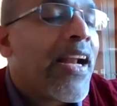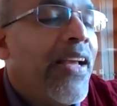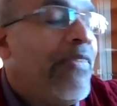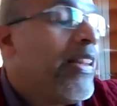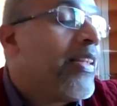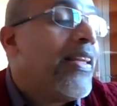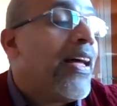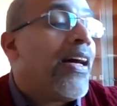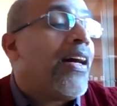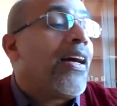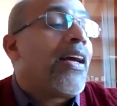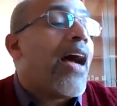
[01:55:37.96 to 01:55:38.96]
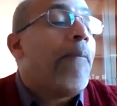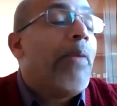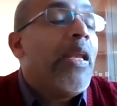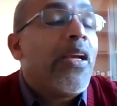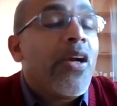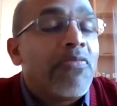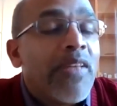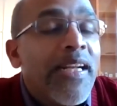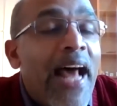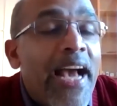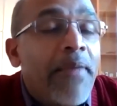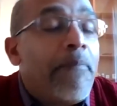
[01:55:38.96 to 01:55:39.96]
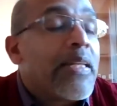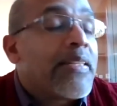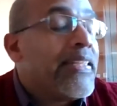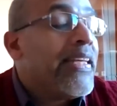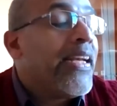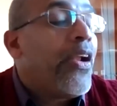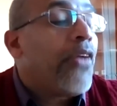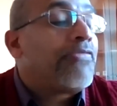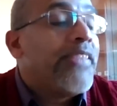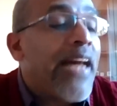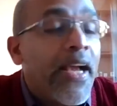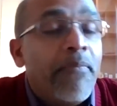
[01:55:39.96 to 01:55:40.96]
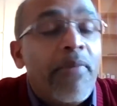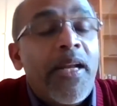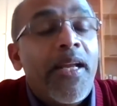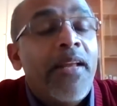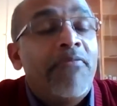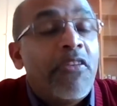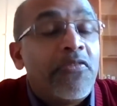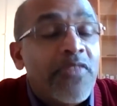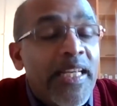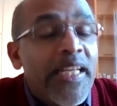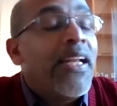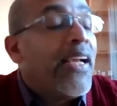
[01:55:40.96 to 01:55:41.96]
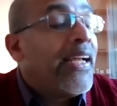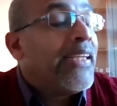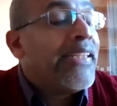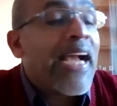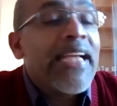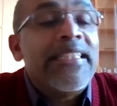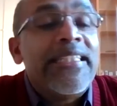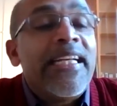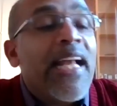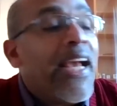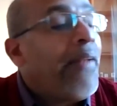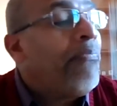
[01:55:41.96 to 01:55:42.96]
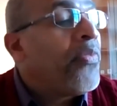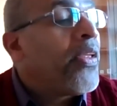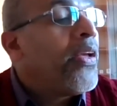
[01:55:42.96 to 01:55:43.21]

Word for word: array with the happening of the Diamper Synod of Diamper in 1599.